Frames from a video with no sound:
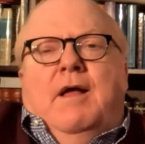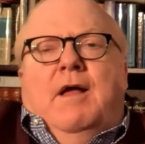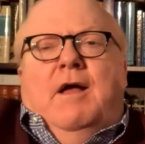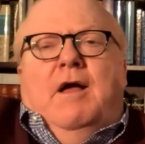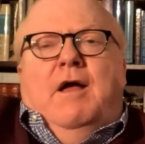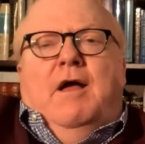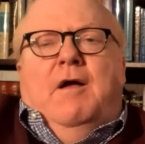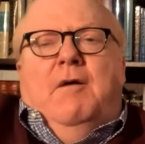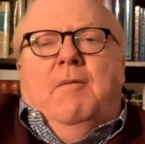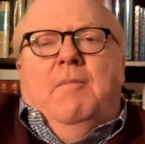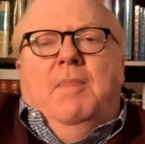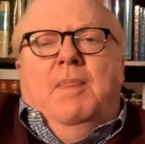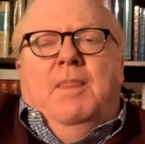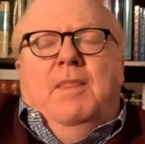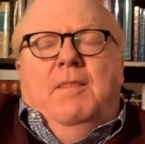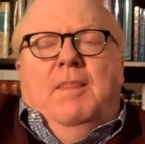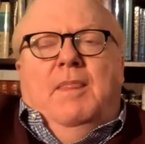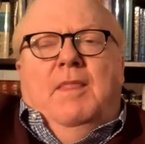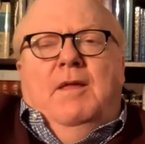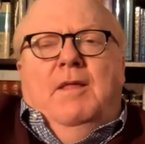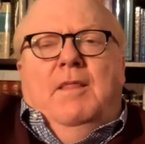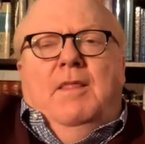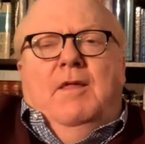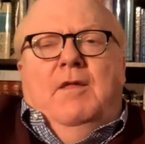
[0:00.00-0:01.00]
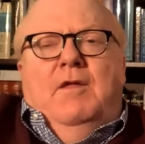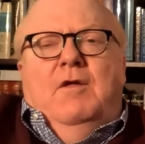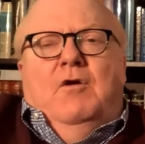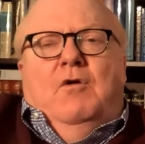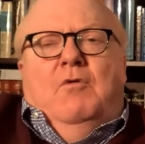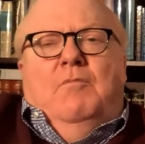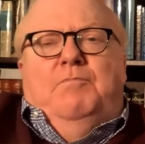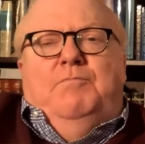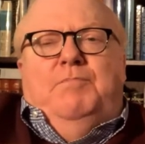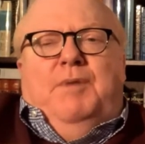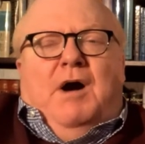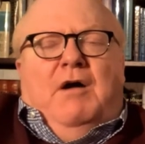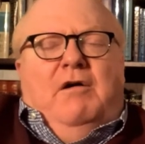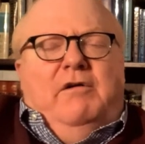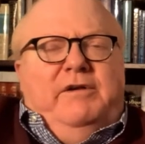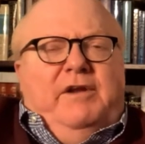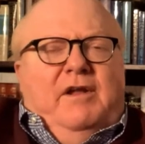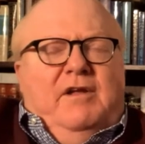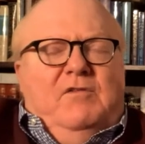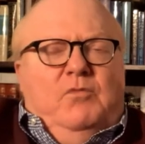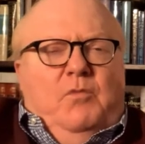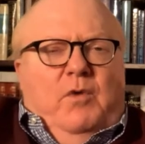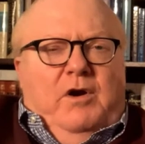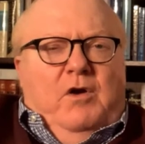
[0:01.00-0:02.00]
um, you know,
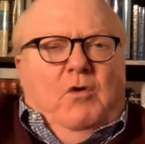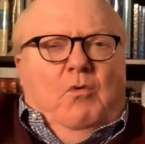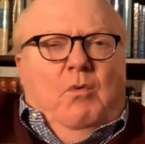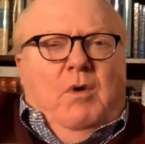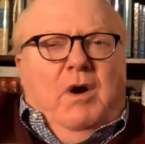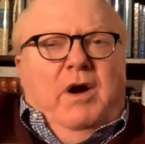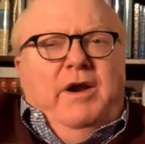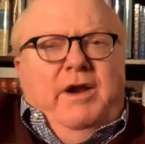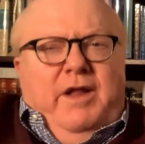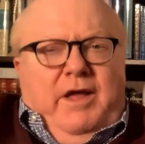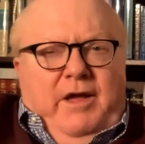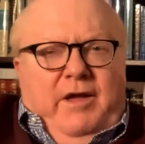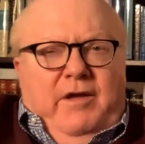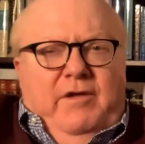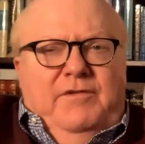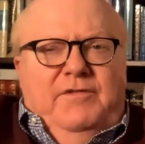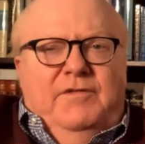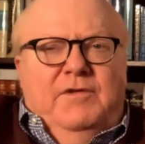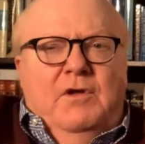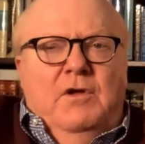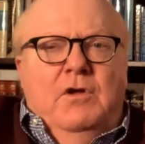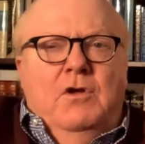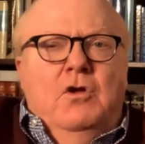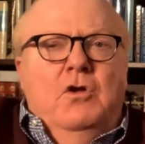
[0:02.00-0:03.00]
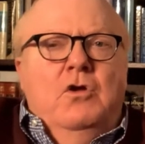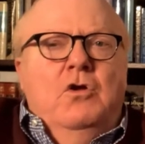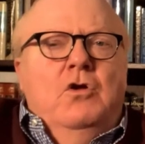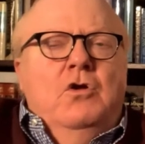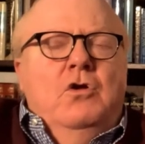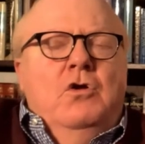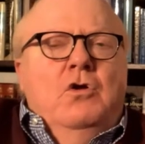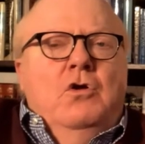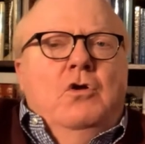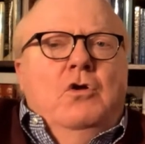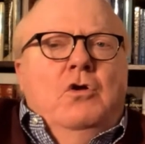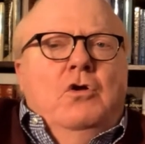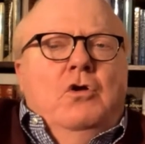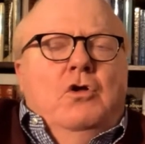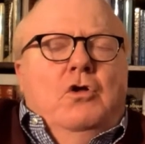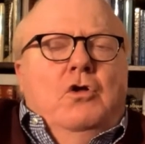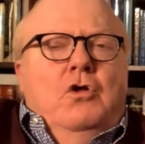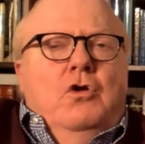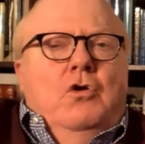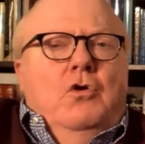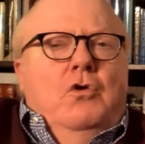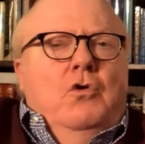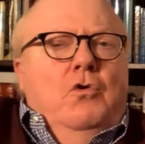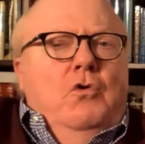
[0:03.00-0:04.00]
politics 101 is
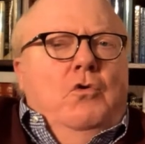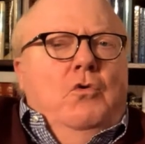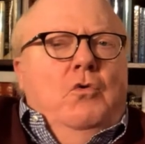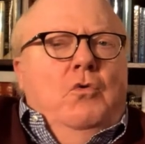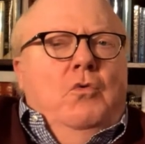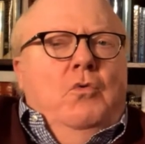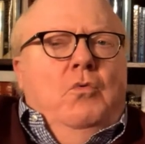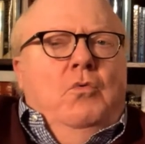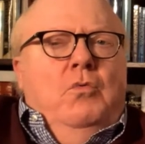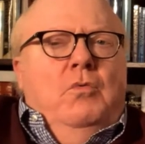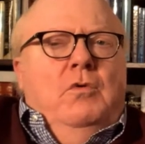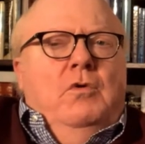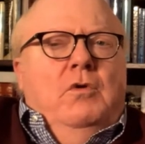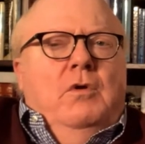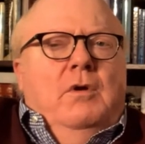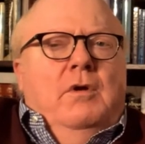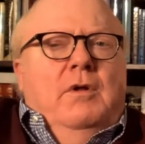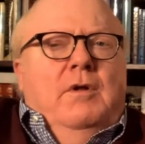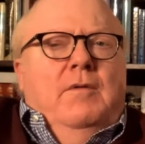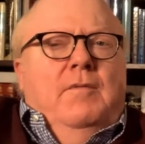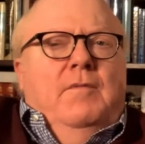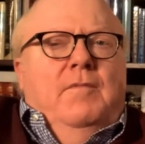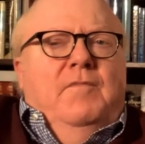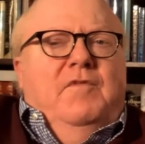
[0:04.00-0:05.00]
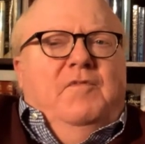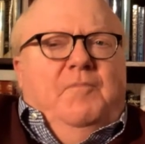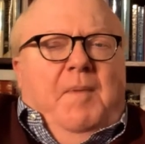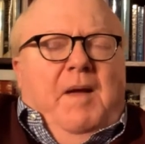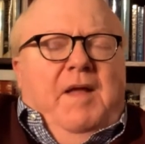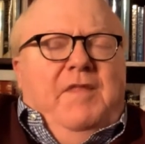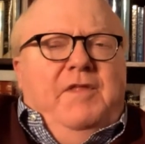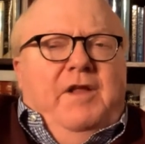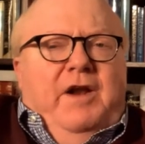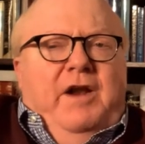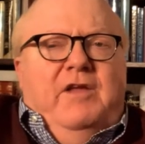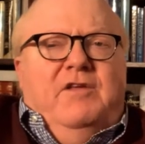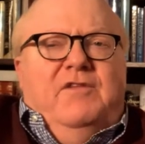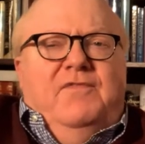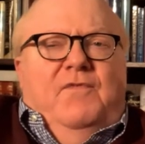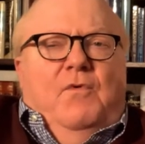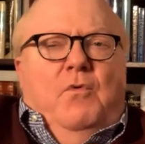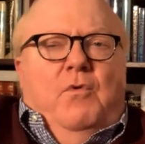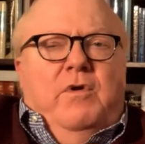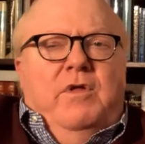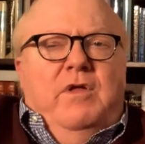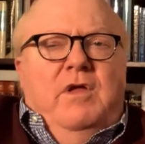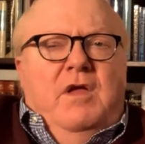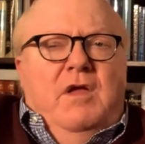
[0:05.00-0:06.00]
you spend the next
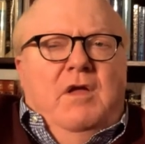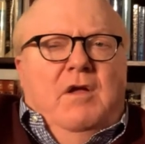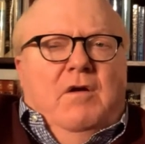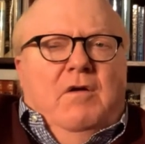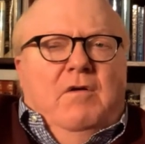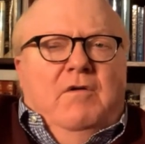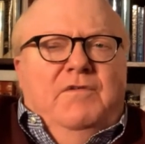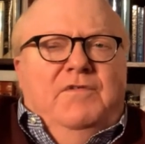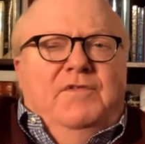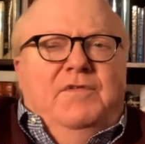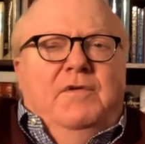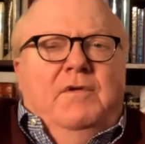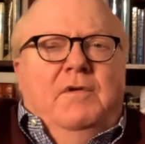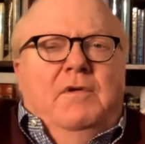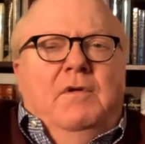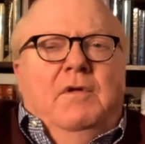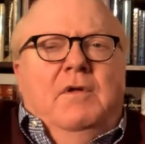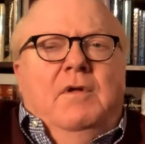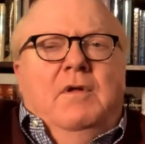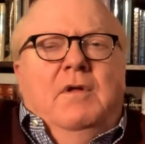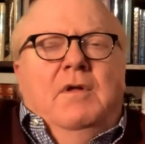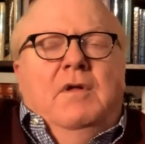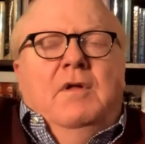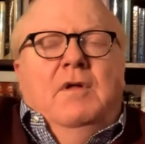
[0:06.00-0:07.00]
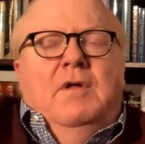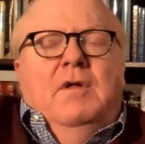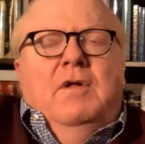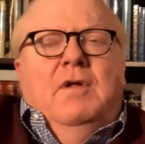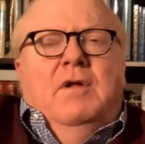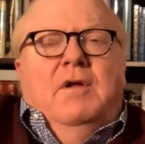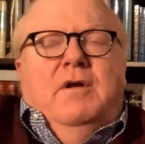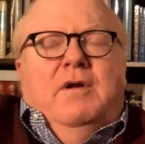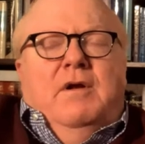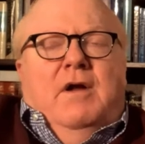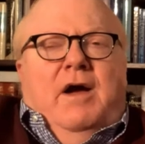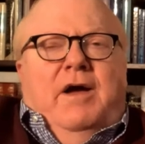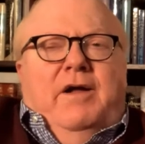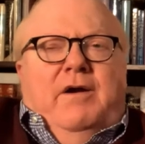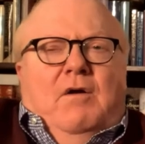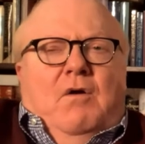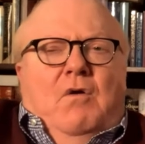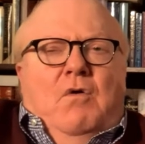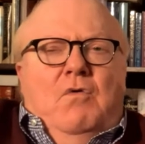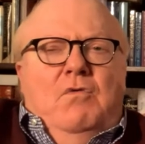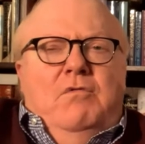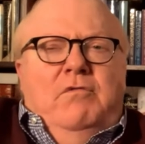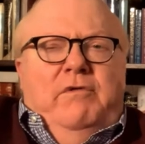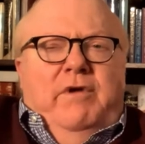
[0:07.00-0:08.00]
four years not
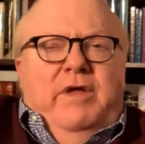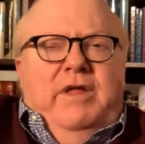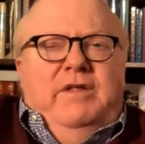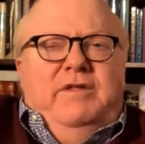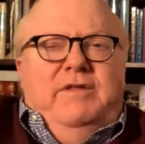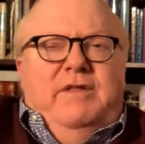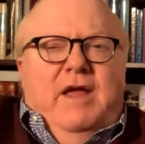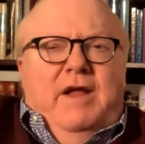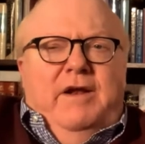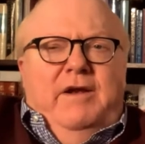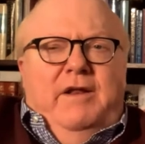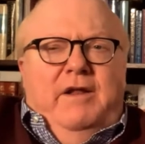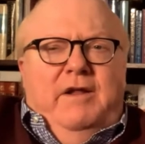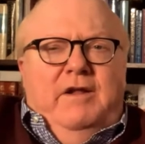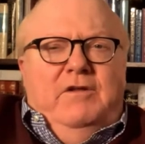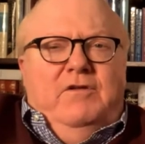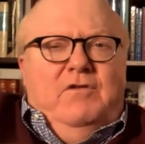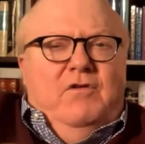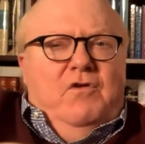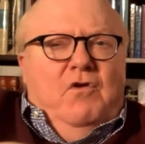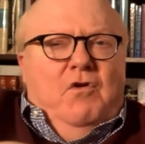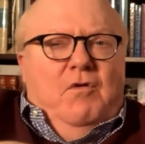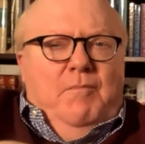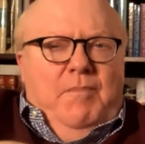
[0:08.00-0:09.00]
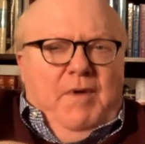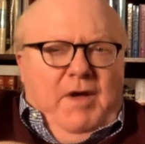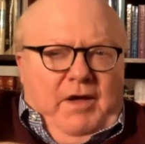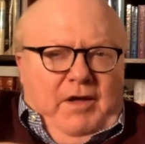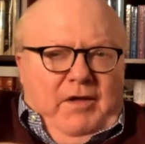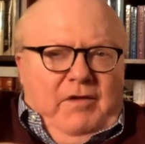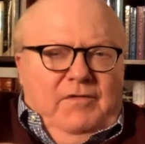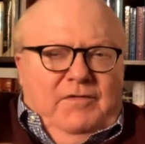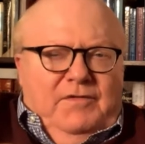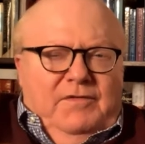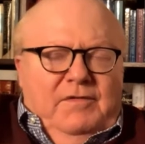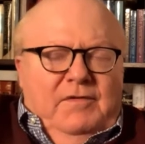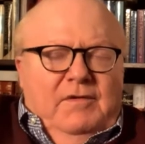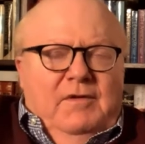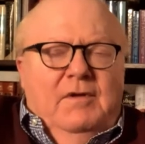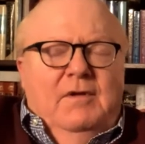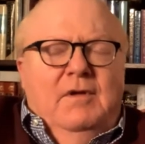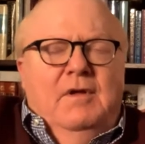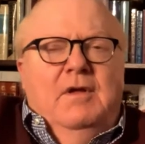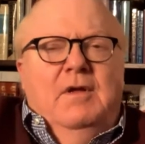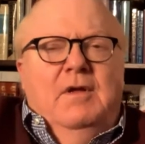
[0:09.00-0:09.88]
only tending to your base,